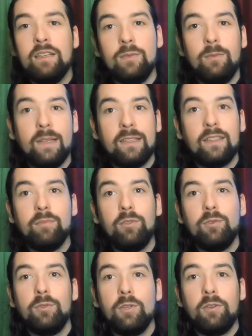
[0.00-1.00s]
welcome
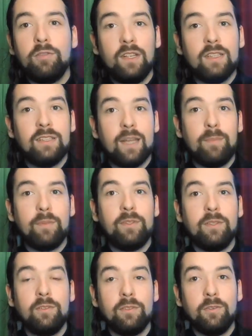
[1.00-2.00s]
to your first
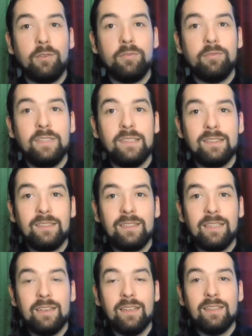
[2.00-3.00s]
episode of this
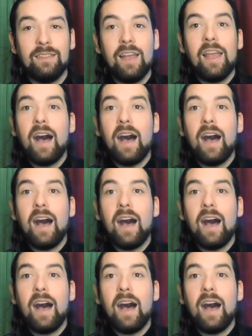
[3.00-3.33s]
series.